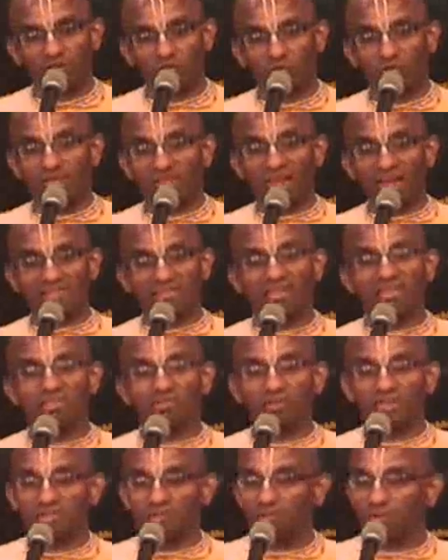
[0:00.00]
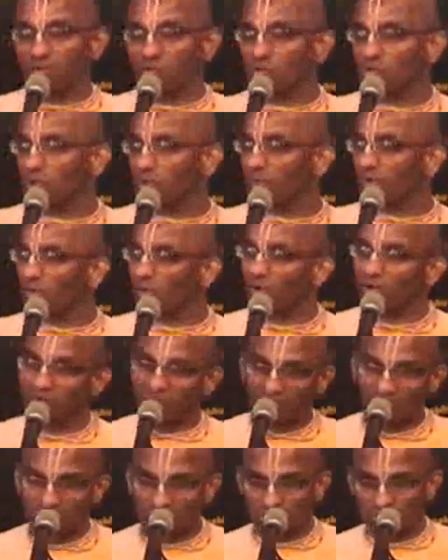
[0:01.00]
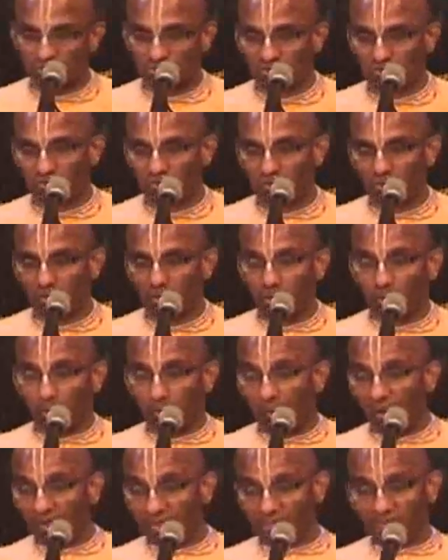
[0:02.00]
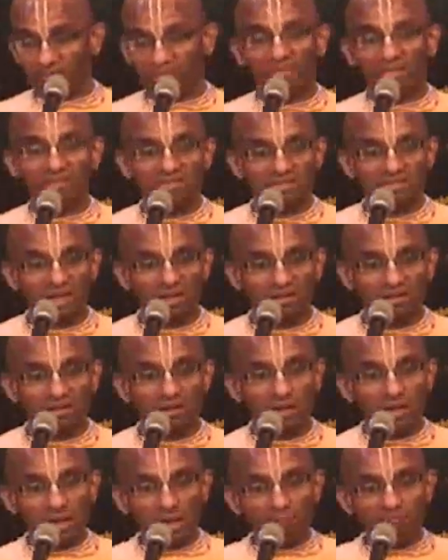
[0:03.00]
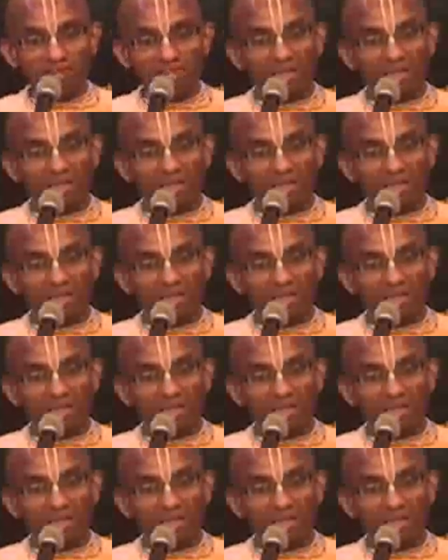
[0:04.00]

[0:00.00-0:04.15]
So in that sense, we are spiritual but not religious. But in the sense that we